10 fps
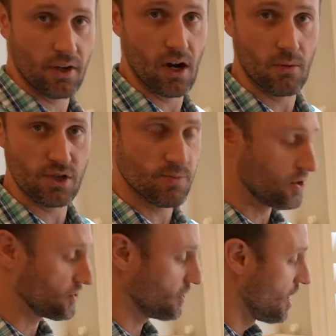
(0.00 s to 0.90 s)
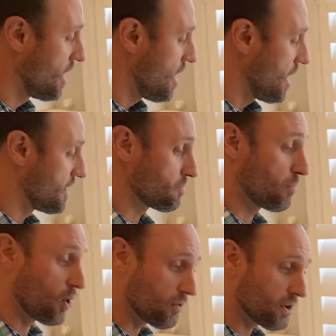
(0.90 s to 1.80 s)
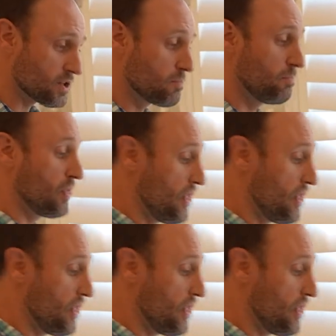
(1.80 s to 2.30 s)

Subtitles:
the garbage disposal. It's perfect, but